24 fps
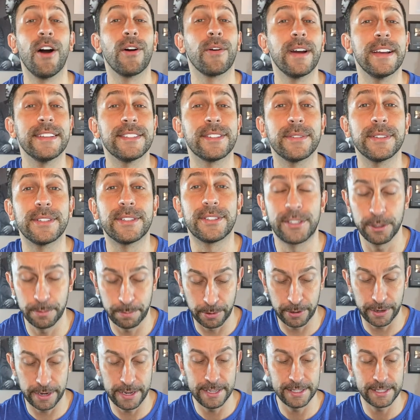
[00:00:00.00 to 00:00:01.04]
All right, so it's
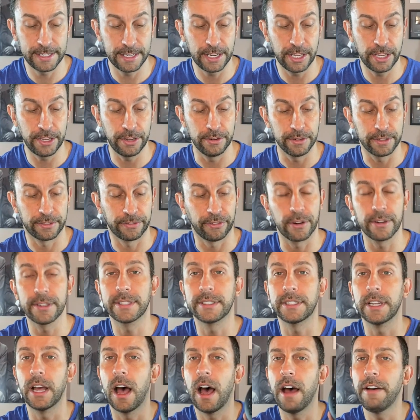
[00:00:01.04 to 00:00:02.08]
super easy to use.
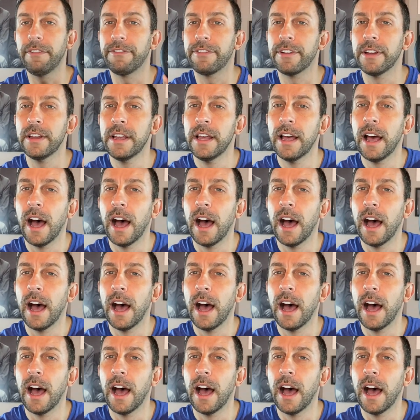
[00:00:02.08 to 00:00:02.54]
First off,